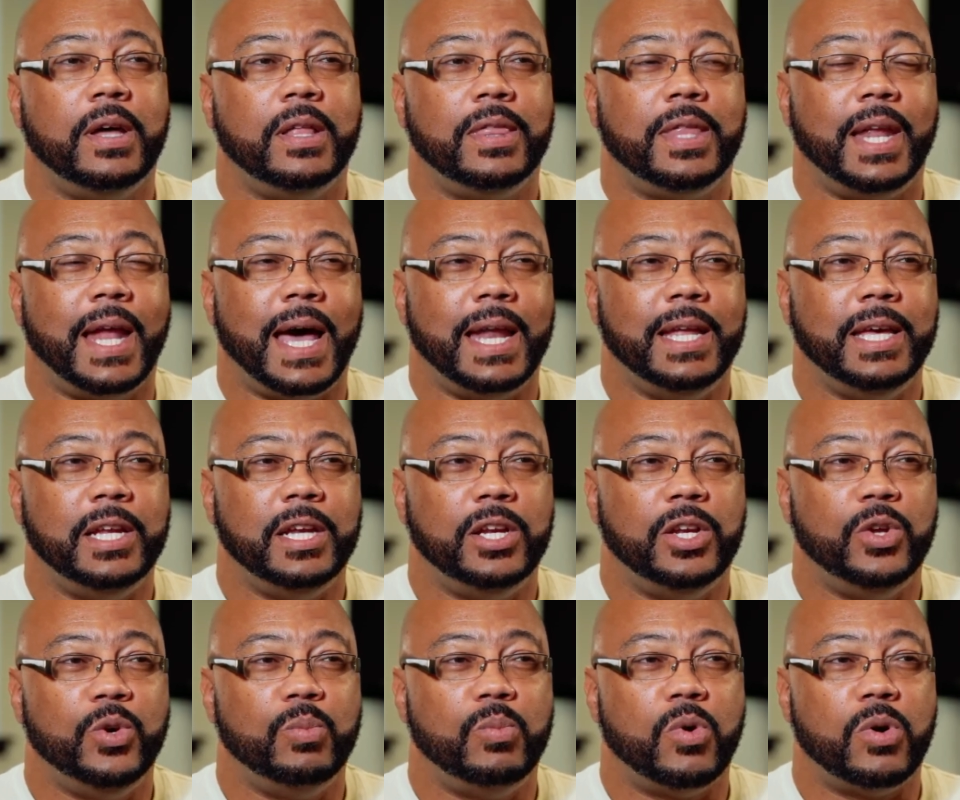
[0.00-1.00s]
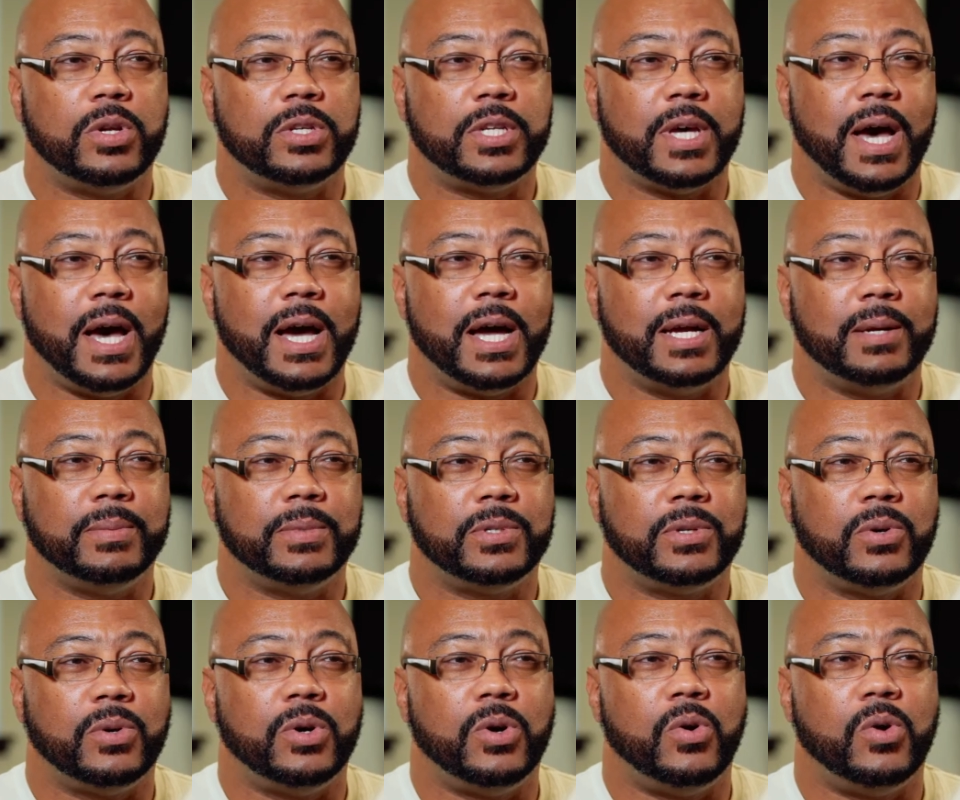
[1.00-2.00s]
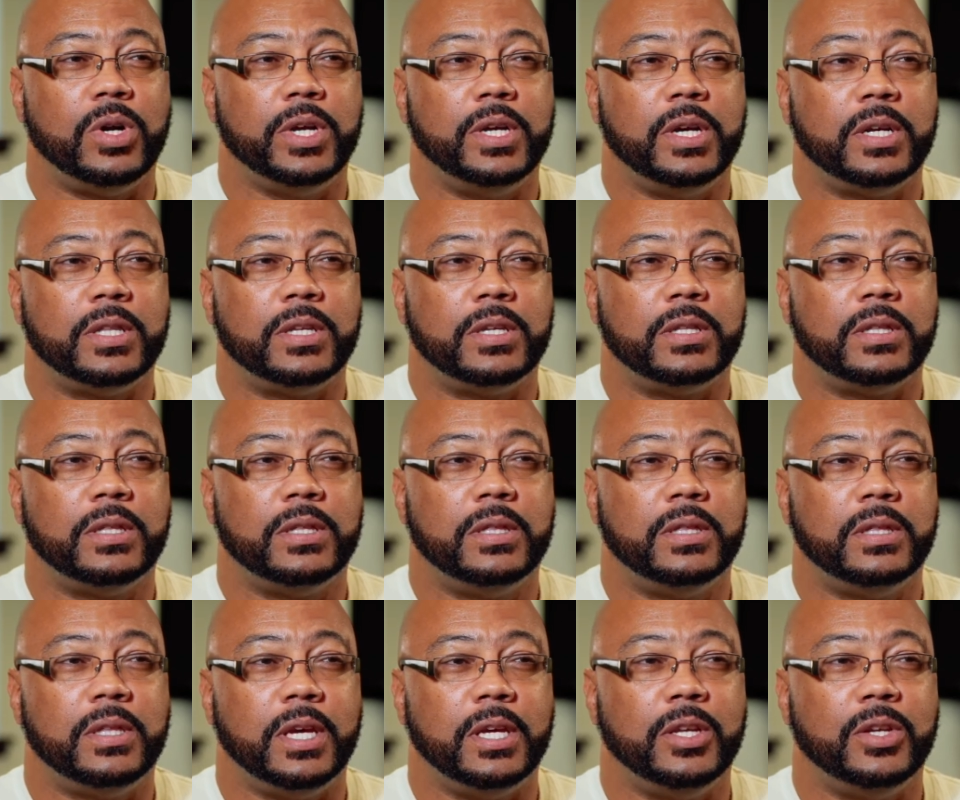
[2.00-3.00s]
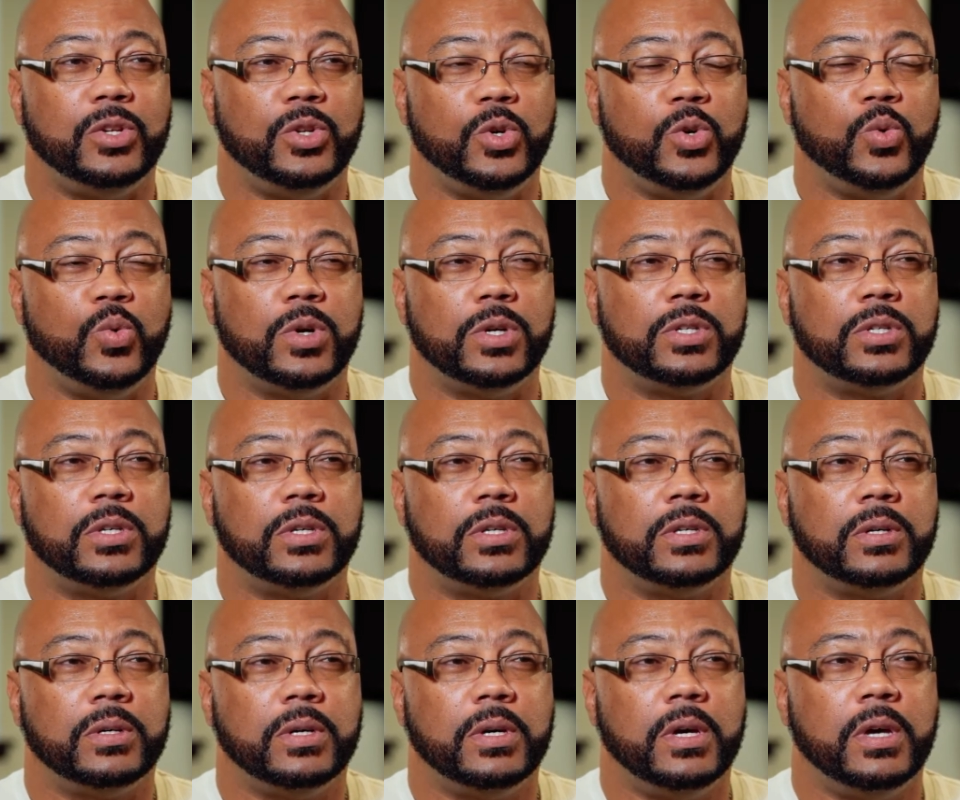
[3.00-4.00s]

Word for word: that I needed to do more time. So the only other thing to do was to